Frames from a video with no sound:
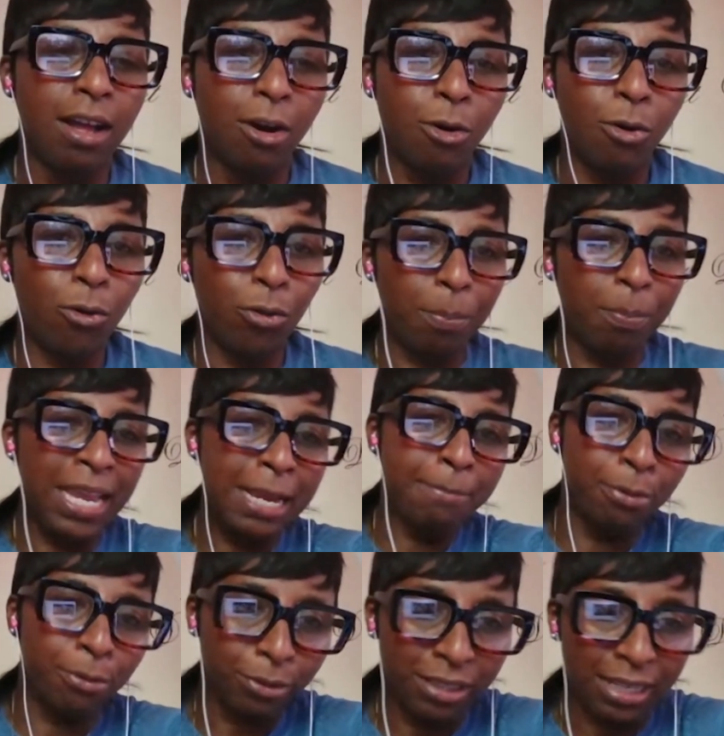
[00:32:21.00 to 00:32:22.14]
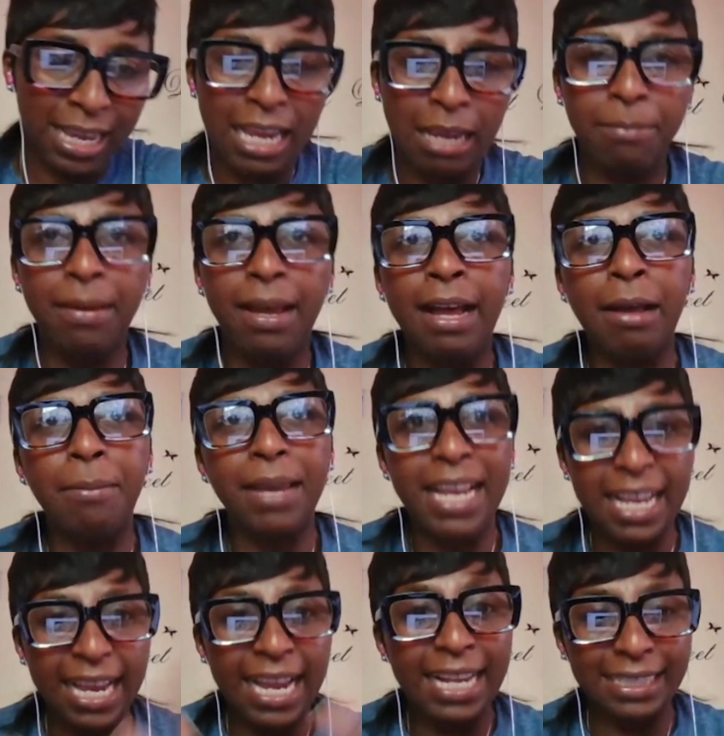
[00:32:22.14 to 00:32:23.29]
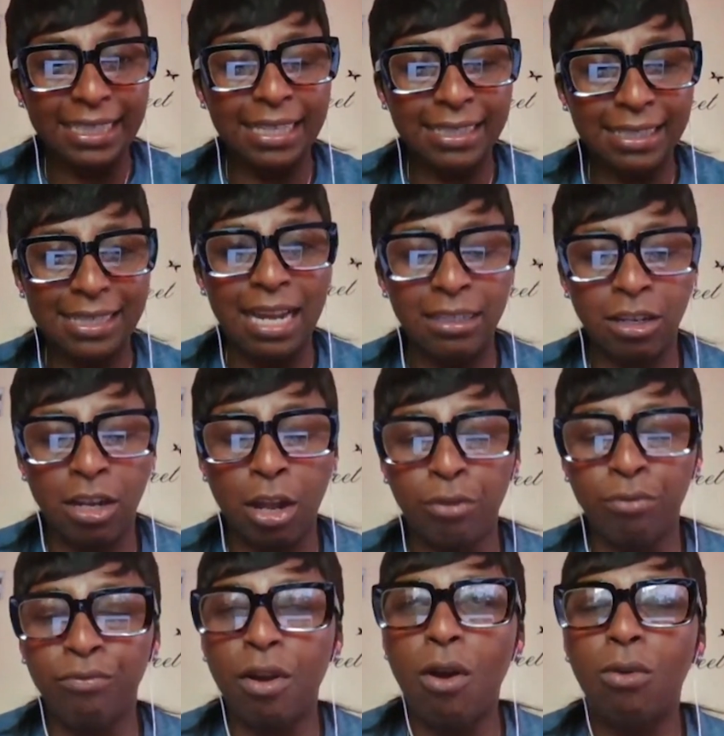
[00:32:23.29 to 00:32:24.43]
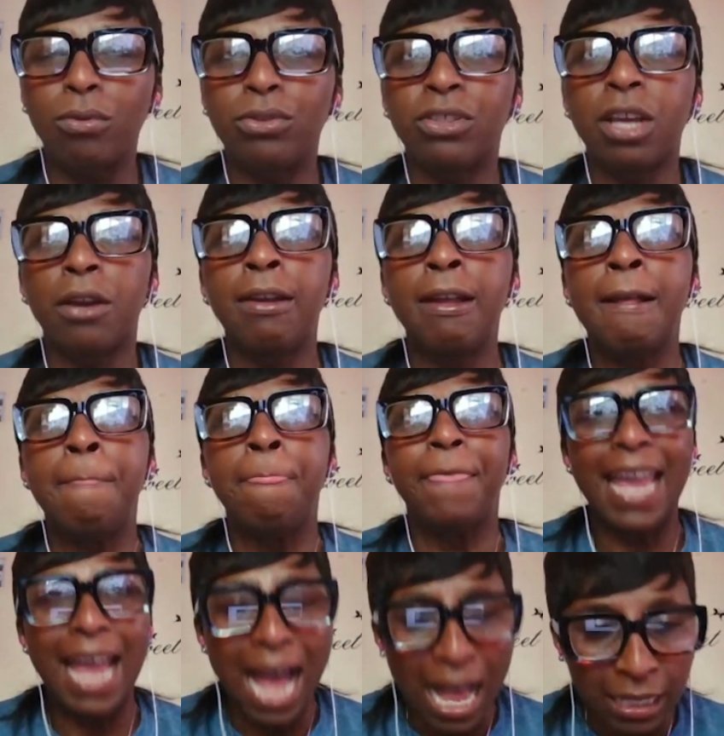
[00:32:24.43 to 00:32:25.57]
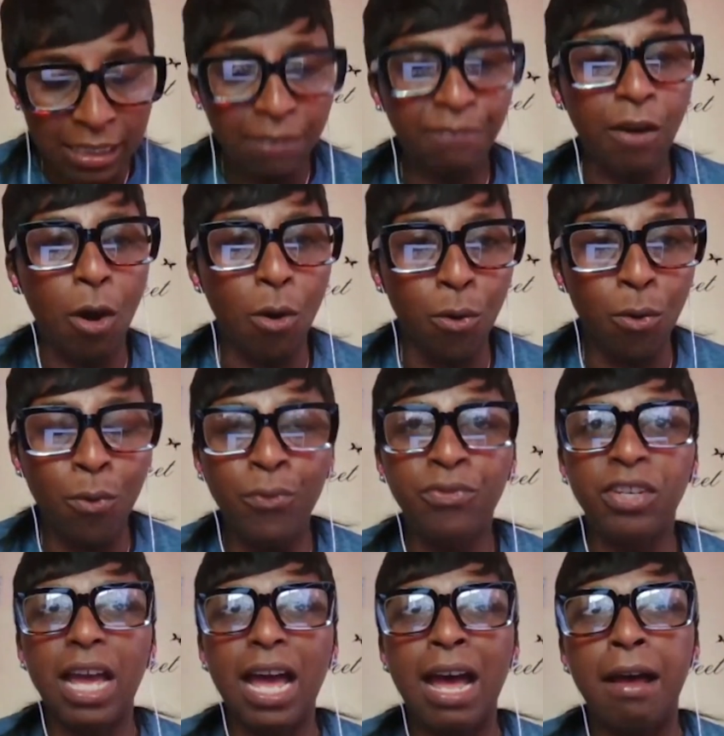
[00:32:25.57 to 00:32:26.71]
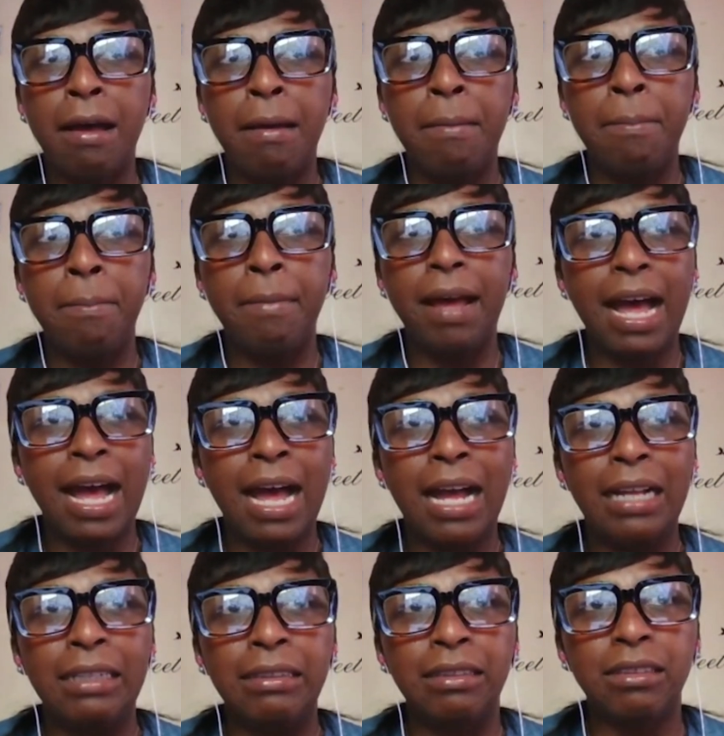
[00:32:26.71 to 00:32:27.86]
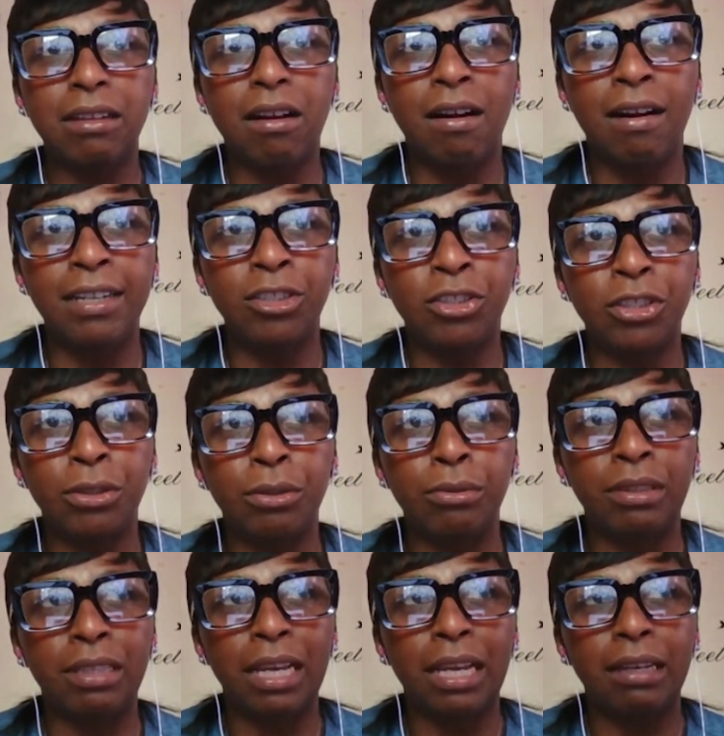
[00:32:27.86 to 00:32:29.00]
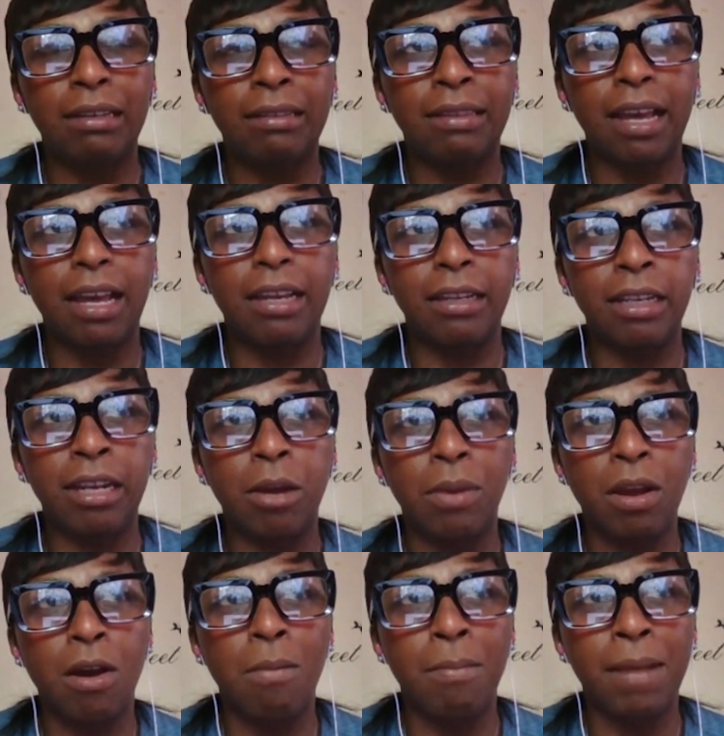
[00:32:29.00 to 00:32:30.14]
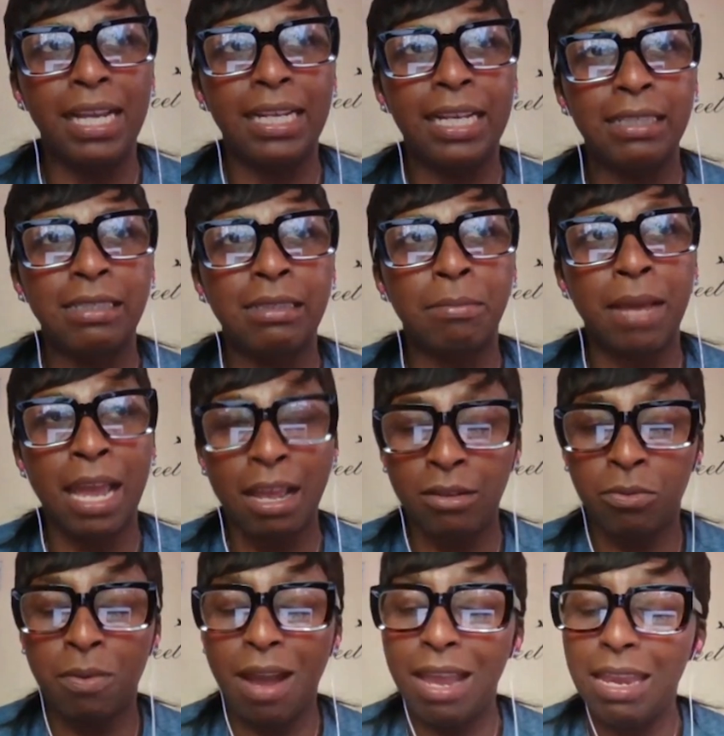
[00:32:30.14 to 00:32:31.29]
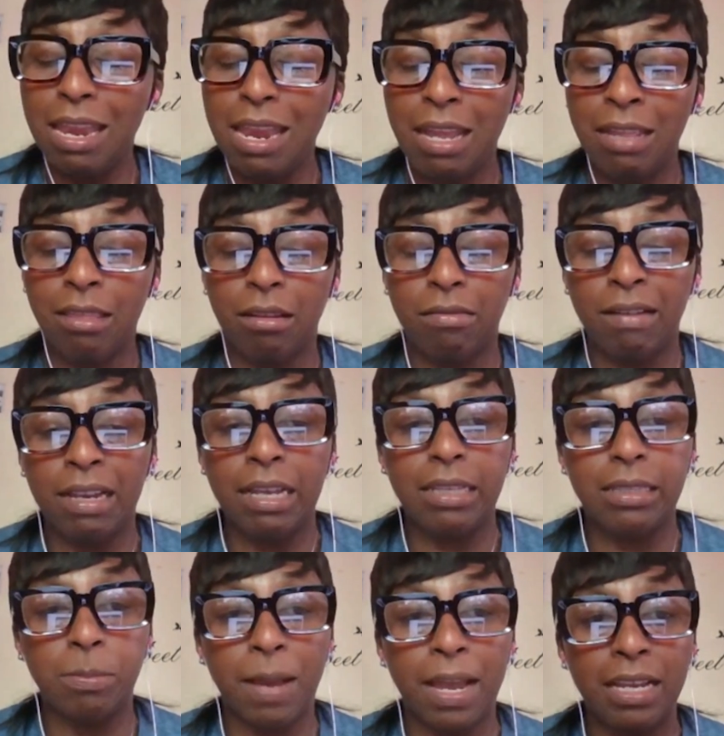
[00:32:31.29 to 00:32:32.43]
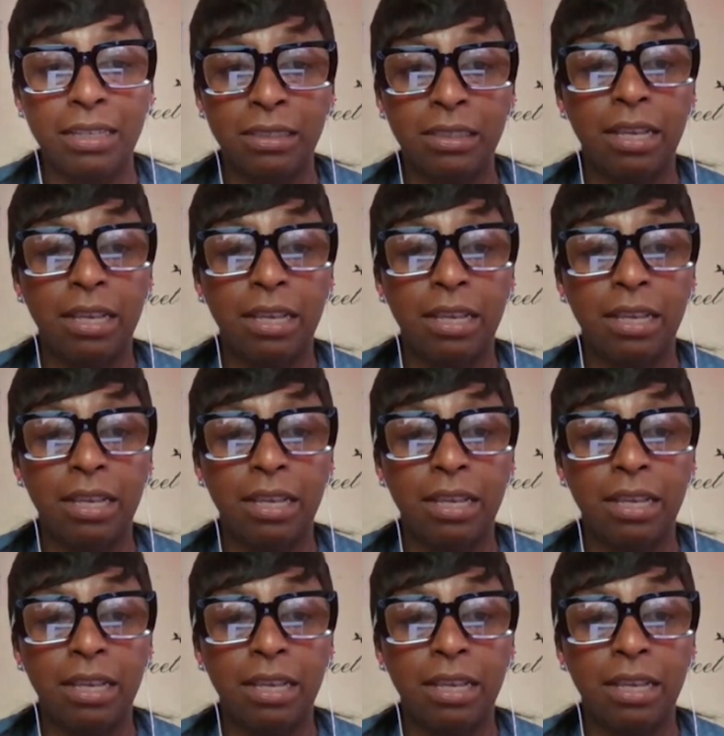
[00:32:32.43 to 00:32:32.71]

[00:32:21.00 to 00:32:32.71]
or the people team. It's a standalone role. So it has evolved, and I do think that, we are making some headway in the cricket space.